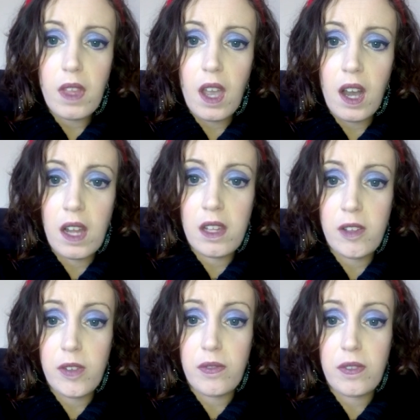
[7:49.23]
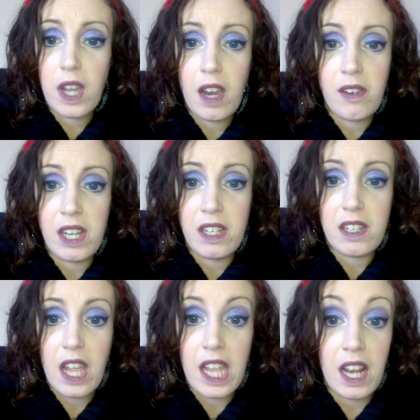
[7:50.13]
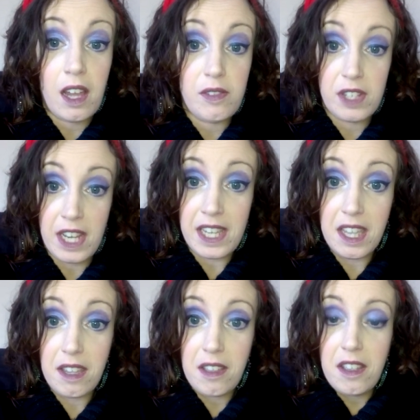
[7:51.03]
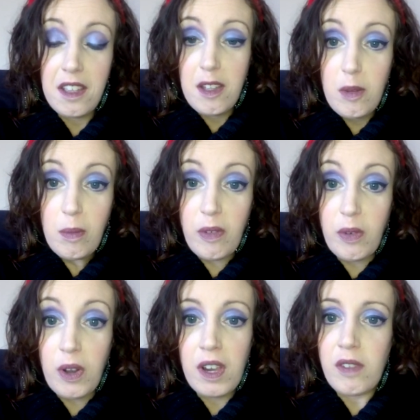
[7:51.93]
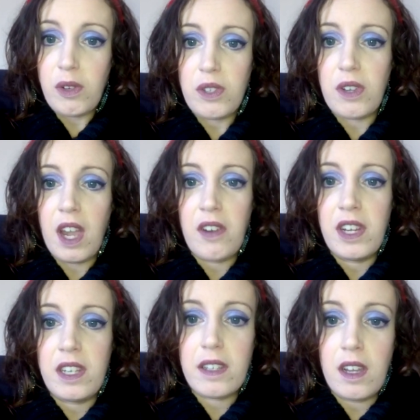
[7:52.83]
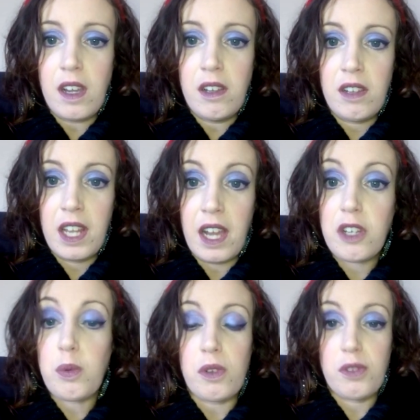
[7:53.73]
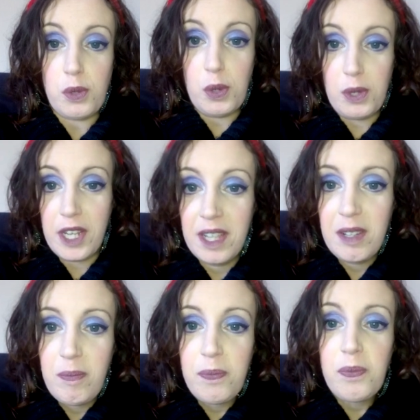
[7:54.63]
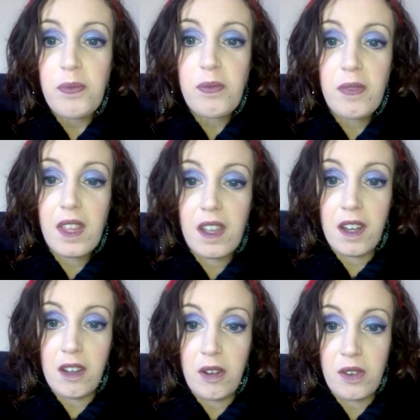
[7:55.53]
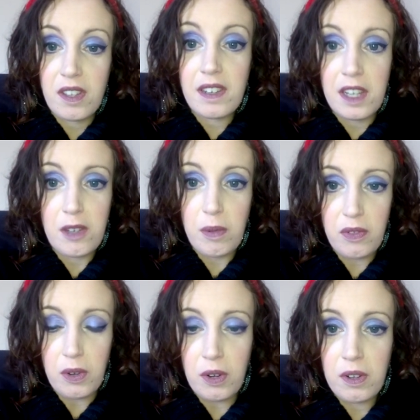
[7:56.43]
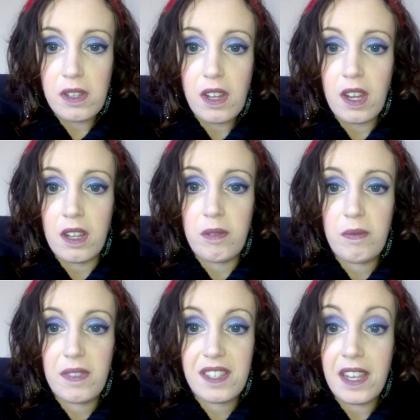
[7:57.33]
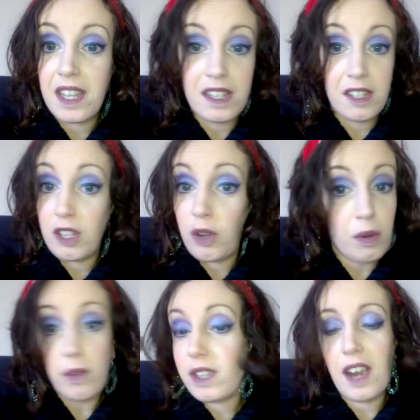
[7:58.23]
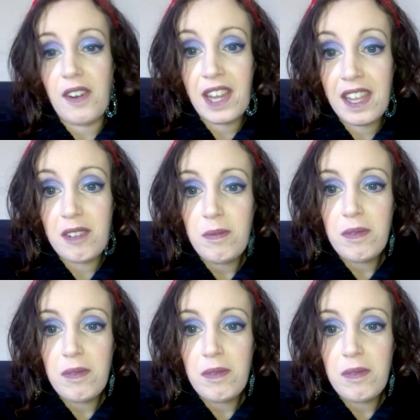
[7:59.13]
I've carried a live snake before, and I've also carried an actual sword on stage before. The snake, I didn't know I was carrying it.